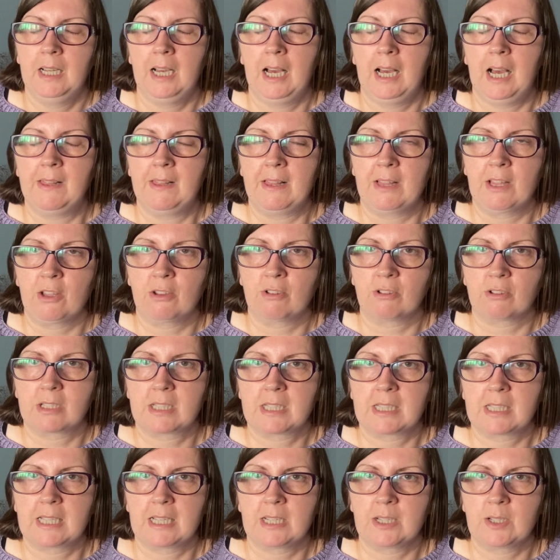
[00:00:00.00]
and then you
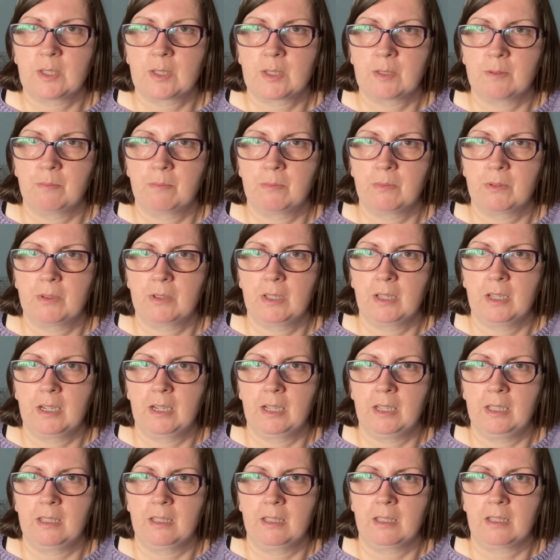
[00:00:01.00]
just see something
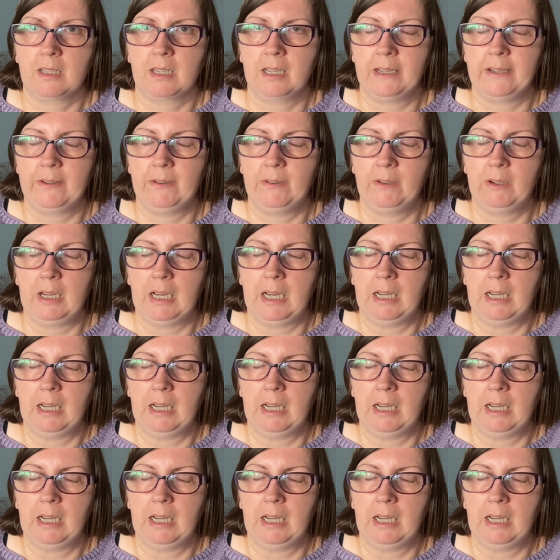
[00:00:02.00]
and you go,